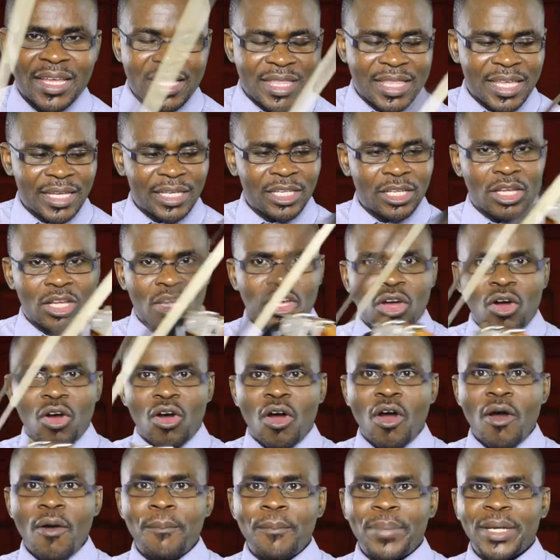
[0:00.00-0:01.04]
the
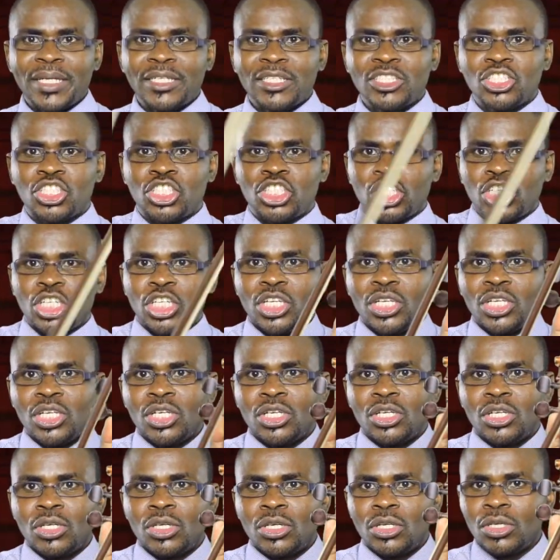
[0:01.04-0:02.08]
open G
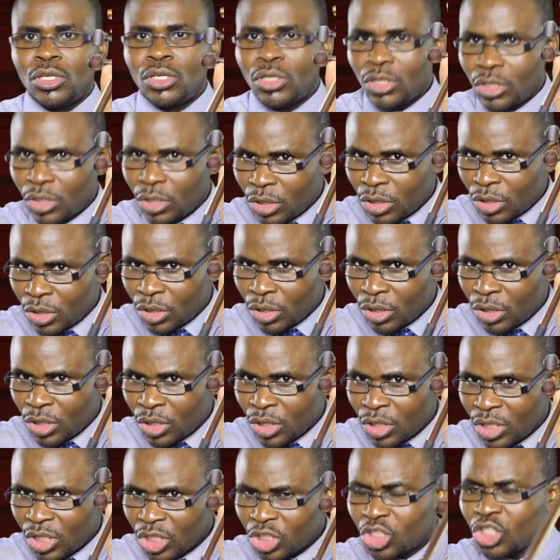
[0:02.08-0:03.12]

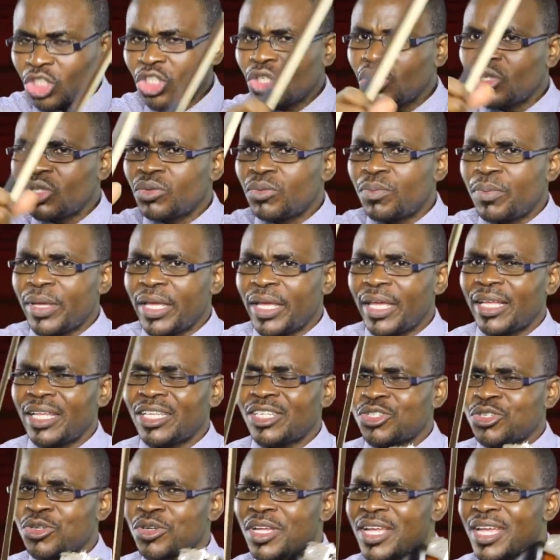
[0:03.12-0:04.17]
should
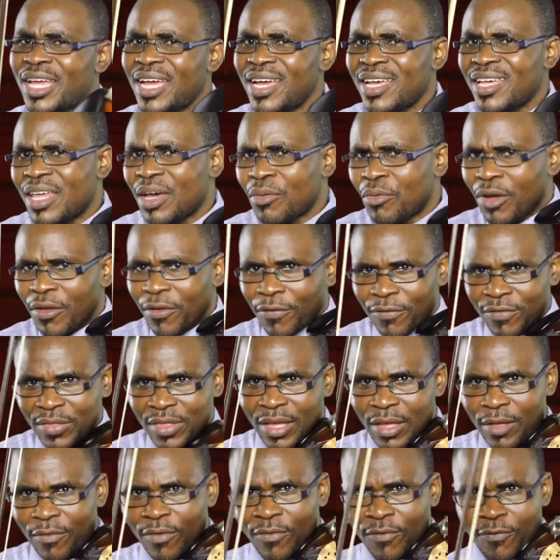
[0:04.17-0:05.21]
be together with
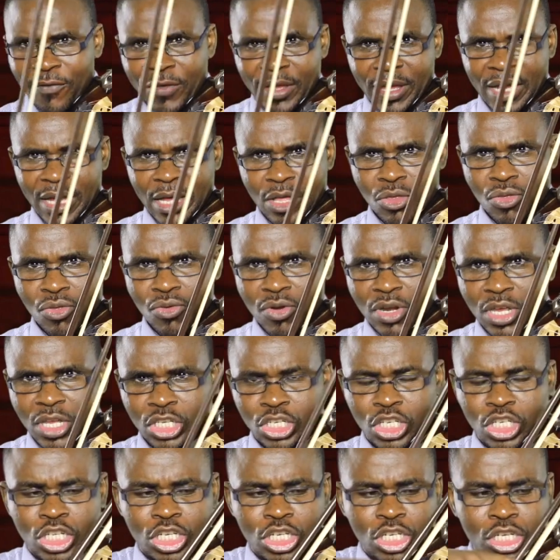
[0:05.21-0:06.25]
the finger
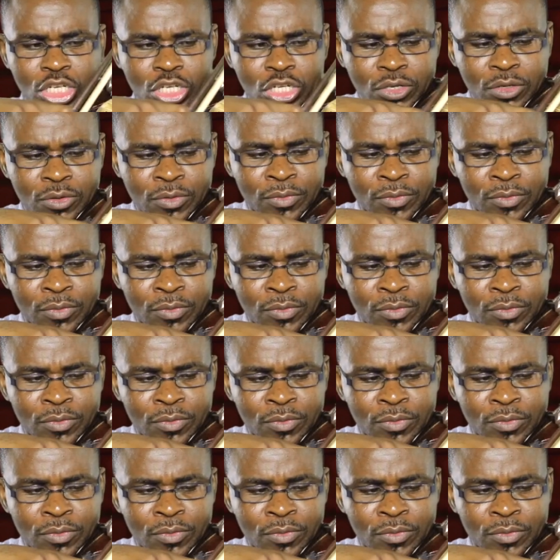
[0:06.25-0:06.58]
3G.